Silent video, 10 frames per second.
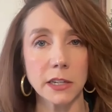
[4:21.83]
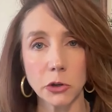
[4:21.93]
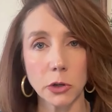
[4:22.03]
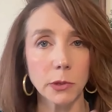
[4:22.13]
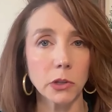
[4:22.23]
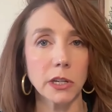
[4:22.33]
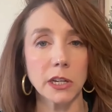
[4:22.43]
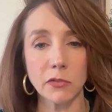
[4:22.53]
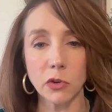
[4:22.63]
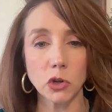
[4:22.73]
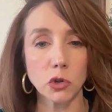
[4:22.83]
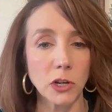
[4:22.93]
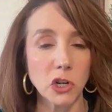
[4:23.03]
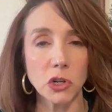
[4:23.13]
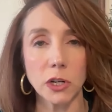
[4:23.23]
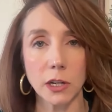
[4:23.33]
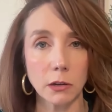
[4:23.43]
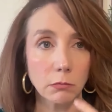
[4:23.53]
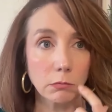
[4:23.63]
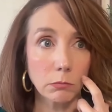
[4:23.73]
irritability and frustration
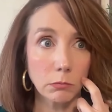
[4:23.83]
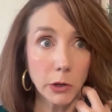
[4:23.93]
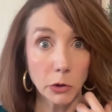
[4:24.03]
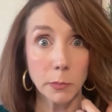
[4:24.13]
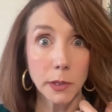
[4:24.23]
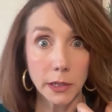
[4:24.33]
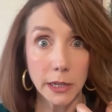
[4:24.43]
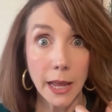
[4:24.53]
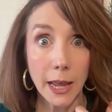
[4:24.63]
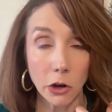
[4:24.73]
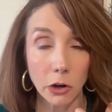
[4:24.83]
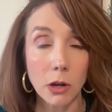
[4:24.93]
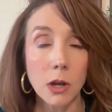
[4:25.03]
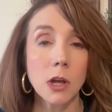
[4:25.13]
and irritability and anger.